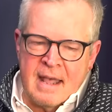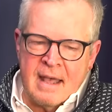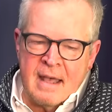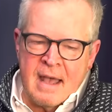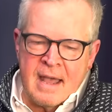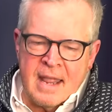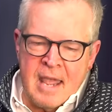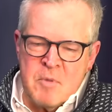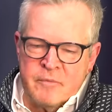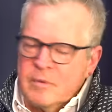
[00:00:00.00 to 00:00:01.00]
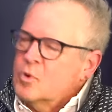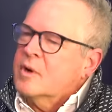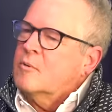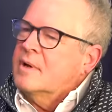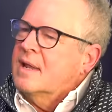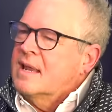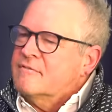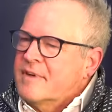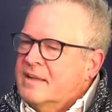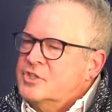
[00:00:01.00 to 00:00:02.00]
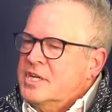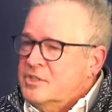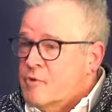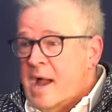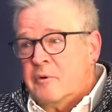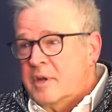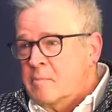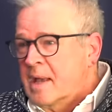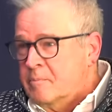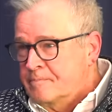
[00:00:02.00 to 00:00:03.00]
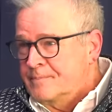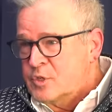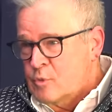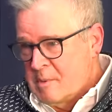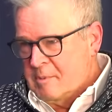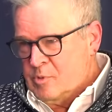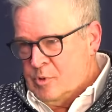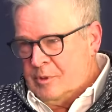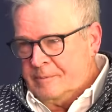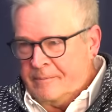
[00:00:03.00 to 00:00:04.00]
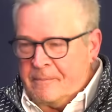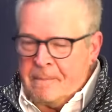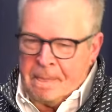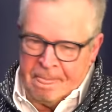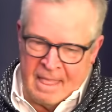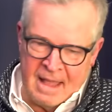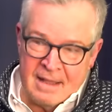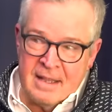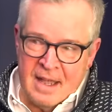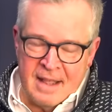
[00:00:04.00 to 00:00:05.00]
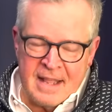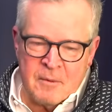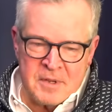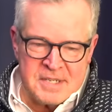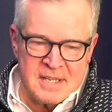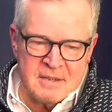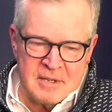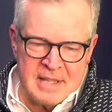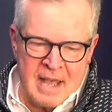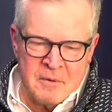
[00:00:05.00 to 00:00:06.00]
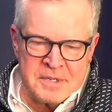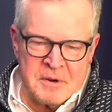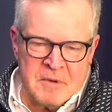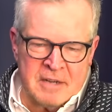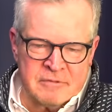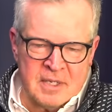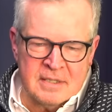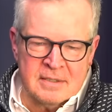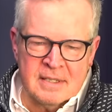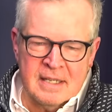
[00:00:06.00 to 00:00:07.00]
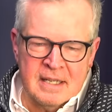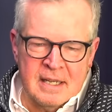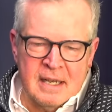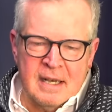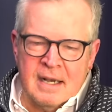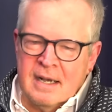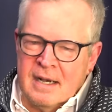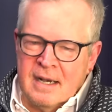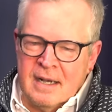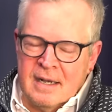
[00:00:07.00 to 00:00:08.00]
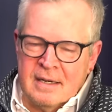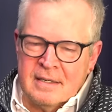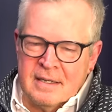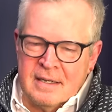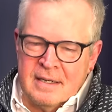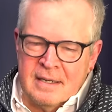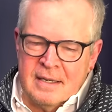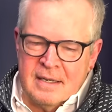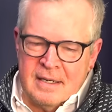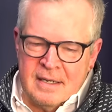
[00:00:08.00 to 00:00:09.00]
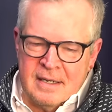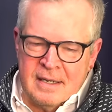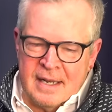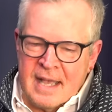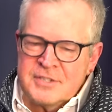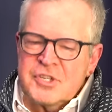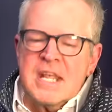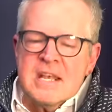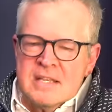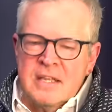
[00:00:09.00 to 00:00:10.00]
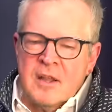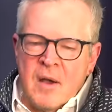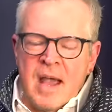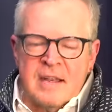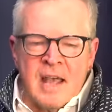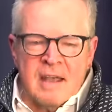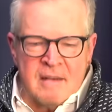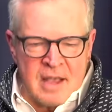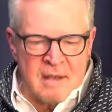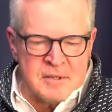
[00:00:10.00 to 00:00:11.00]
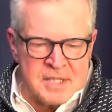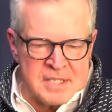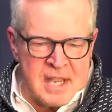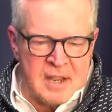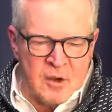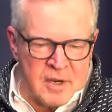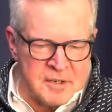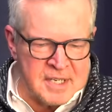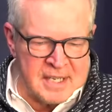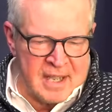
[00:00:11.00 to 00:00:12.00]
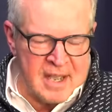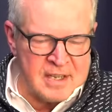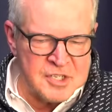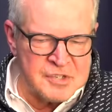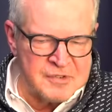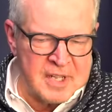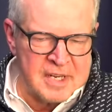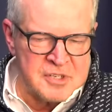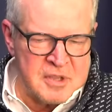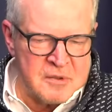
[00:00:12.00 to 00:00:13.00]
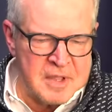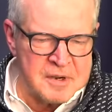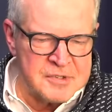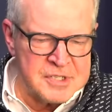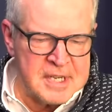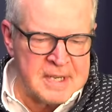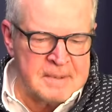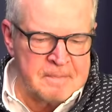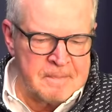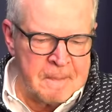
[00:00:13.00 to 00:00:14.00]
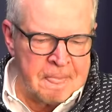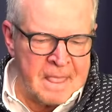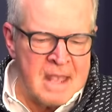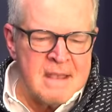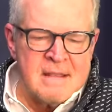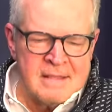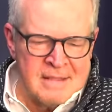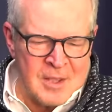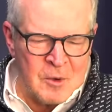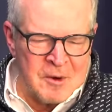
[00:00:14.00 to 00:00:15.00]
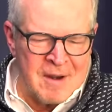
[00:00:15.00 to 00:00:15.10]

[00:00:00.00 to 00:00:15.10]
uh, I came home from work one day to find she drowned in my swimming pool. Oh my God! Yeah, that was a that was a rough one. Uh, and I, you know, I, I, I, was saying earlier today, I just feel as though there's, um, the older